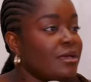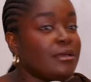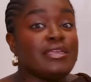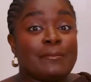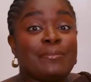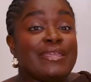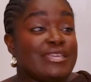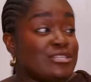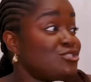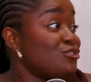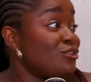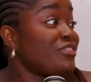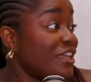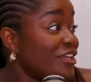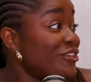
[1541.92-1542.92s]
Yes. Please
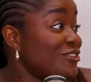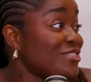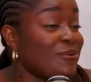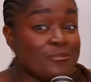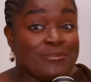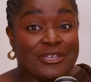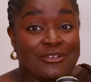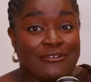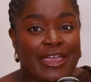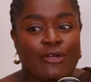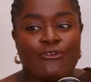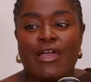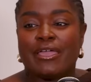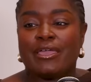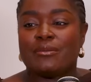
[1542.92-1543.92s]
do. Thank you. That would be great.
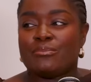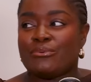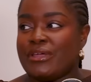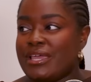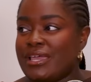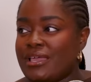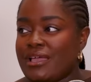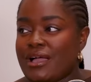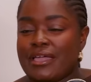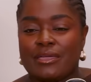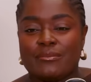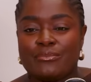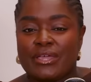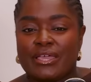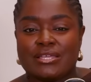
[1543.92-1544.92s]
Or I can bring
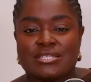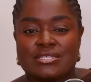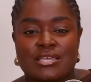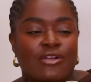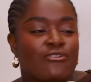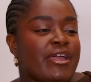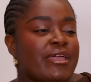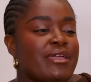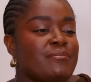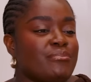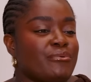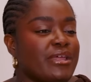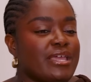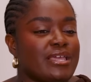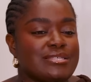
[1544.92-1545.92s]
a dessert, or I can
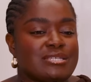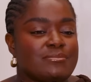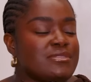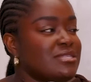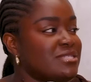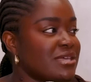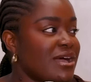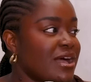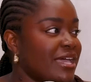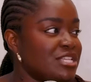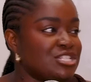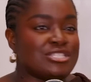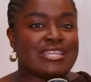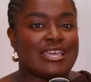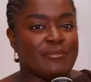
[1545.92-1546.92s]
bring some of the side.
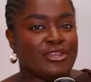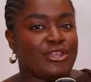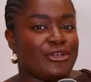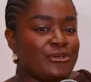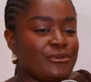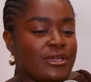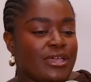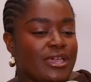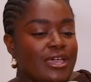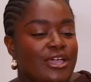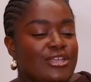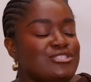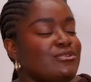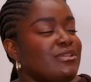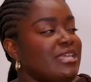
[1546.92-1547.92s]
Just let me know.
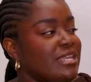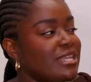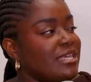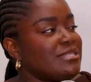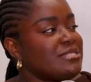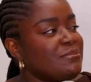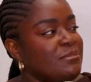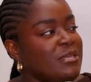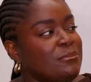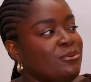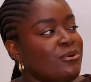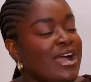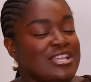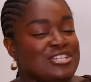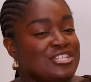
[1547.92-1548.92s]
And so leaning into people
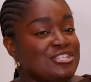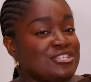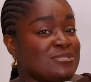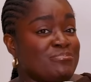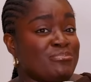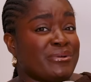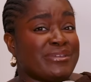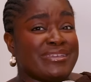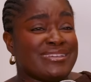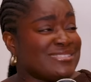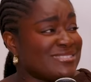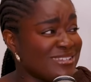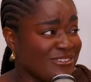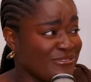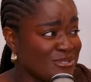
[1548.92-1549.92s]
actually just bringing
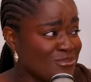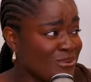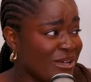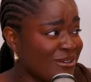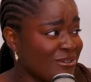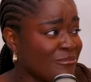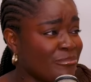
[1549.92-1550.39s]
stuff as well.